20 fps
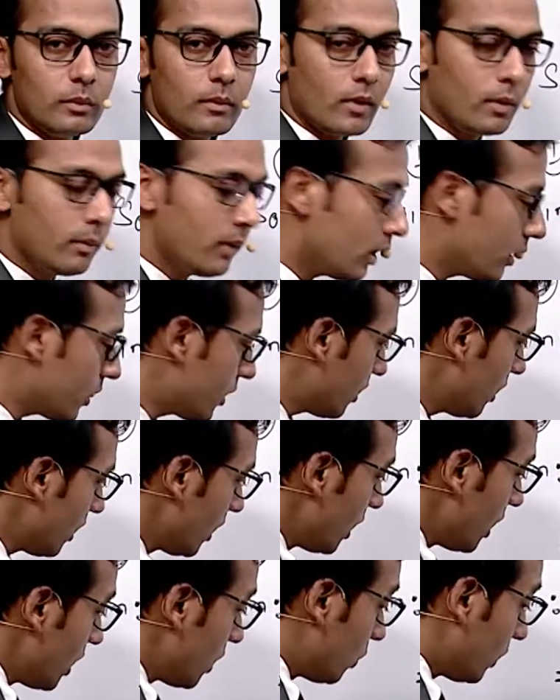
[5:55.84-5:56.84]
because
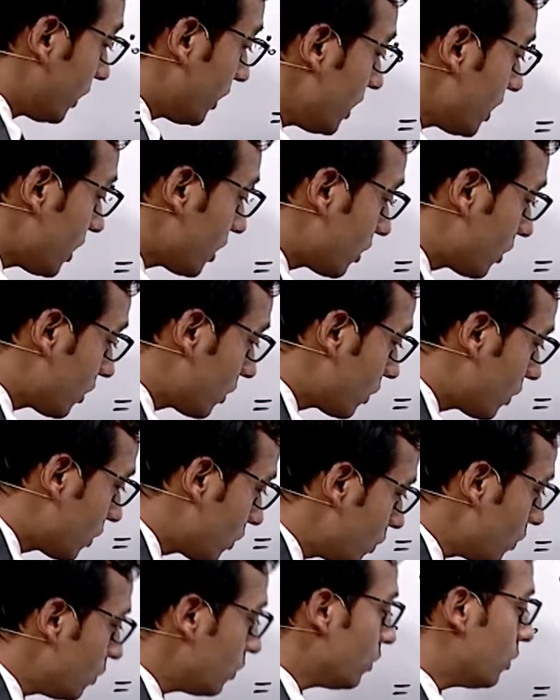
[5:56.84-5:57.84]
what is
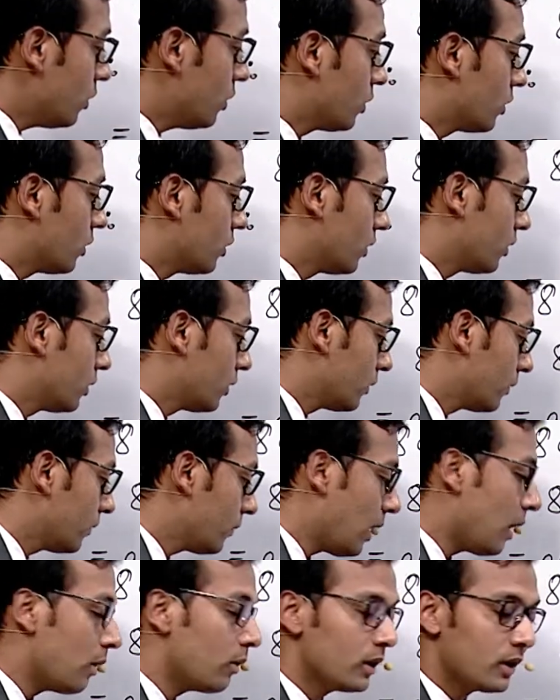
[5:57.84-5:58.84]
2
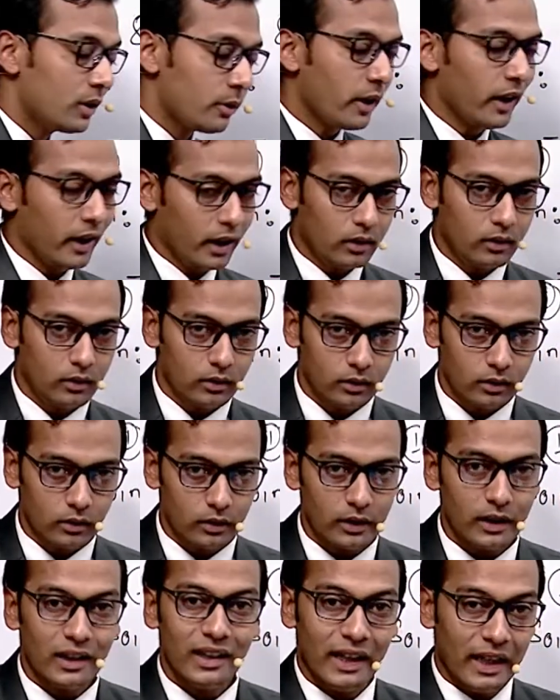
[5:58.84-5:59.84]
power 3?
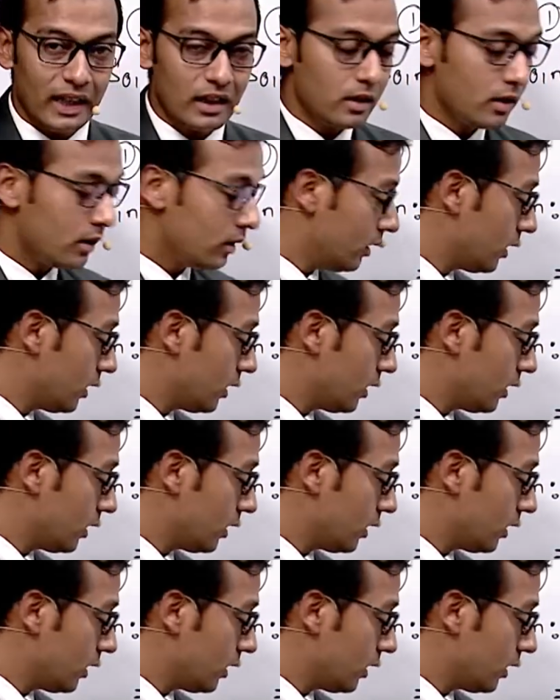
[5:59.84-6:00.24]
8.